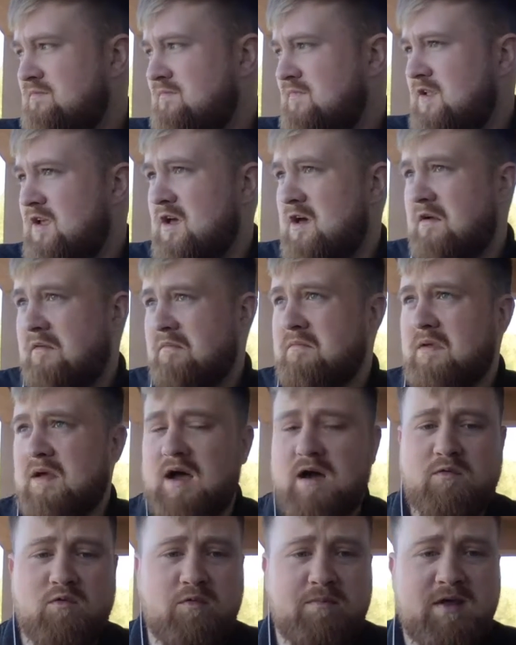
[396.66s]
yeah,
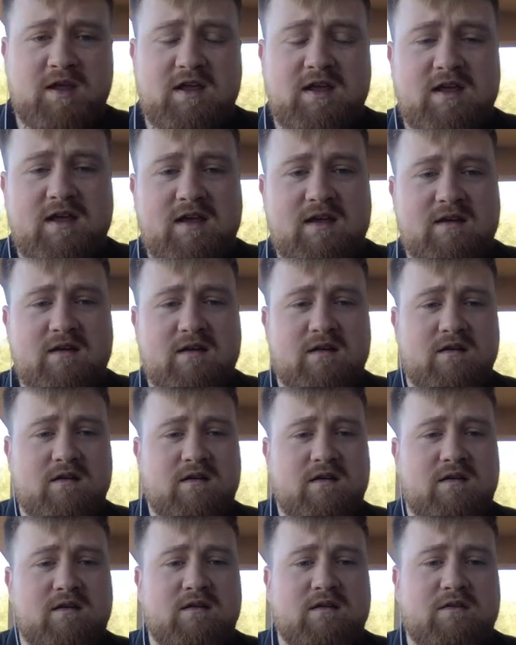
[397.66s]
I will be in
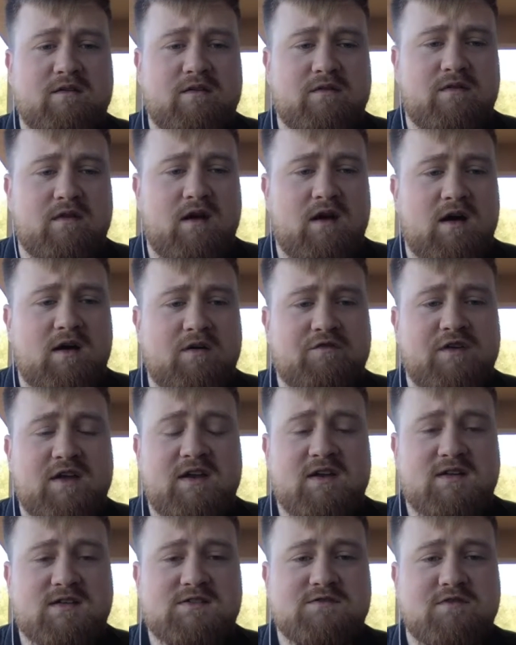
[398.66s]

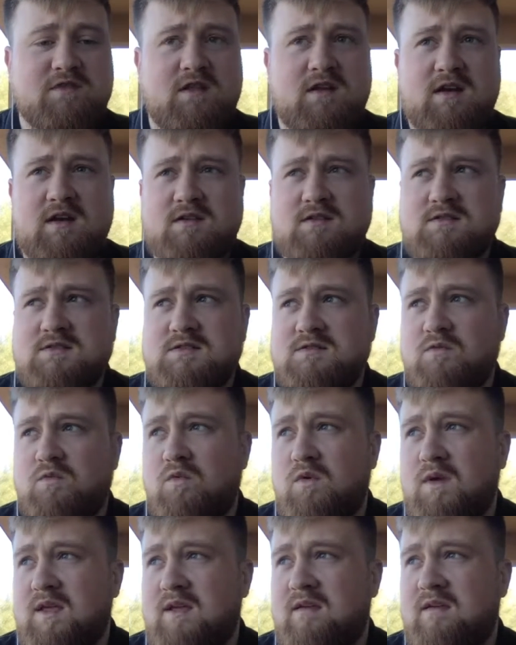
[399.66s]
Phoenix for the next
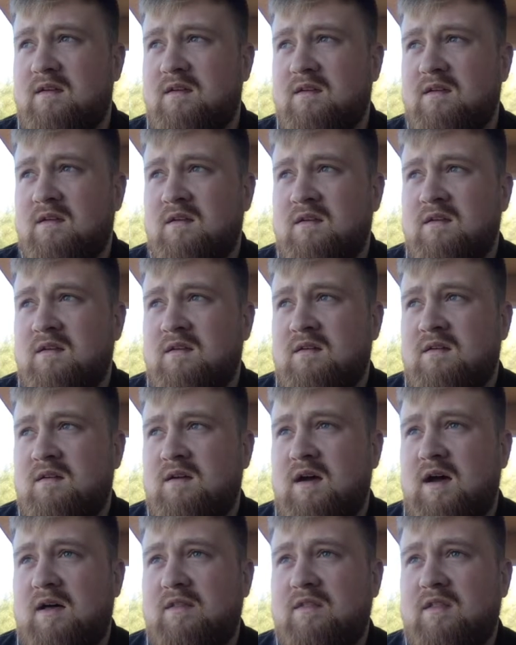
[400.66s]
week,
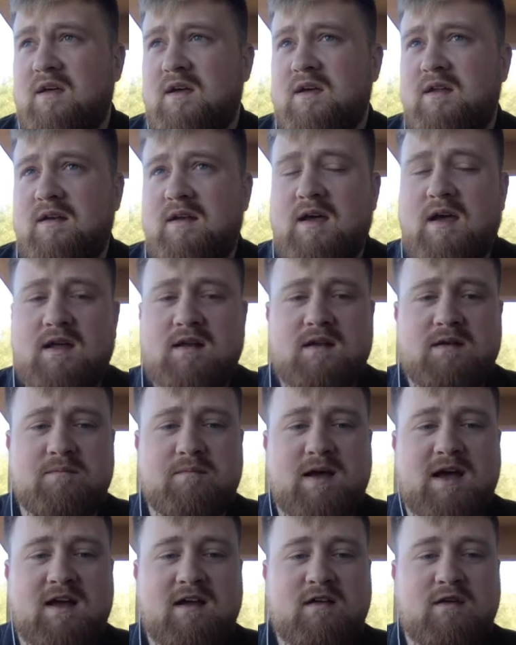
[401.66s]
and then heading
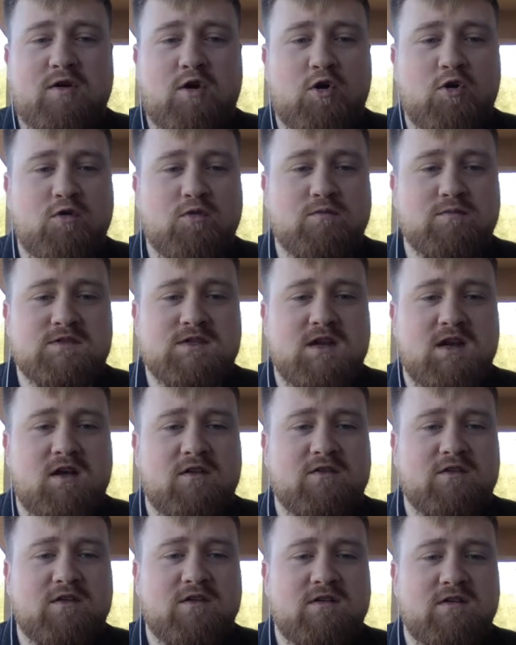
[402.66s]
back home to
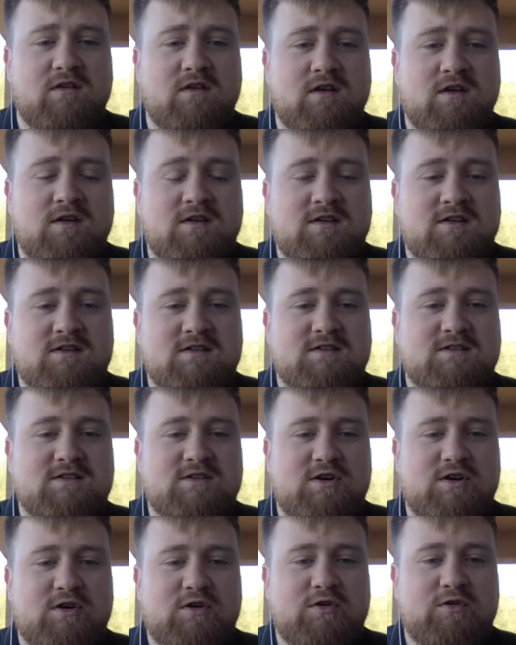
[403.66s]
London.
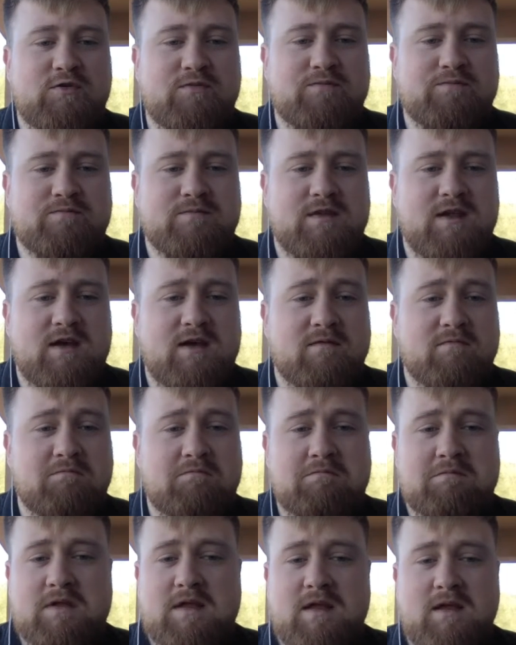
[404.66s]
So yeah,
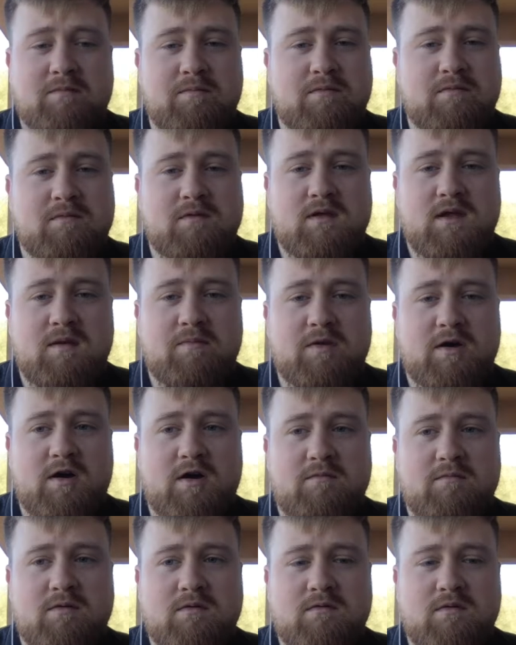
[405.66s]
keep it
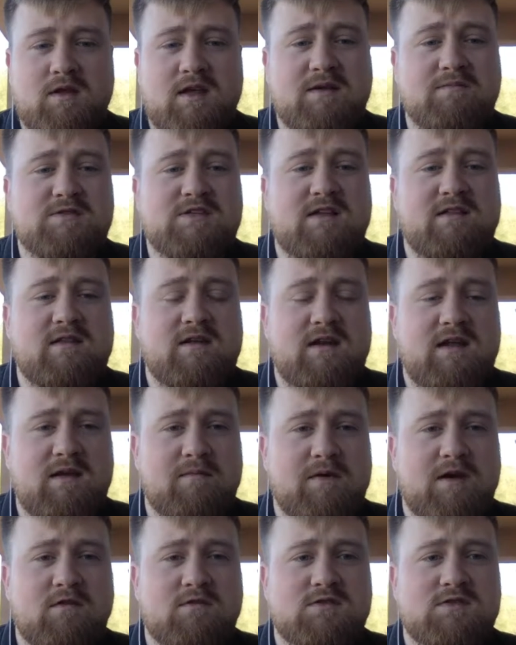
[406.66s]
up, keep sending
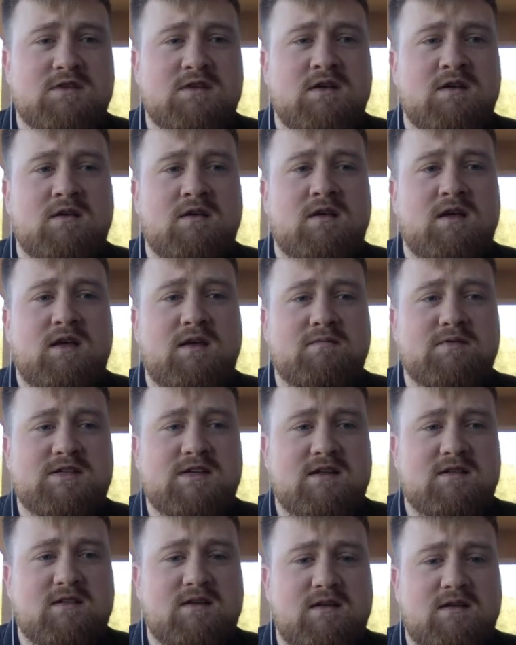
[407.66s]
emails, keep
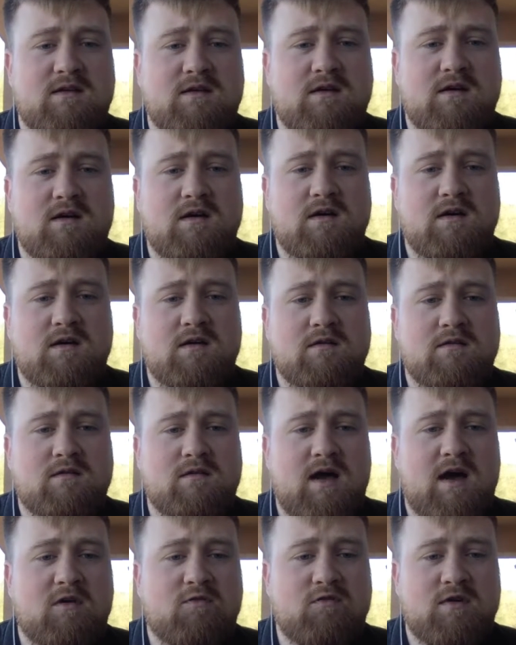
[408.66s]
sending
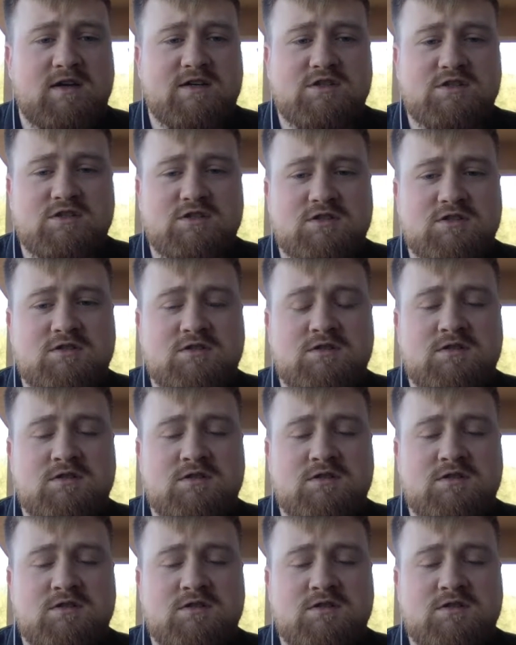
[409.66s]
outreach,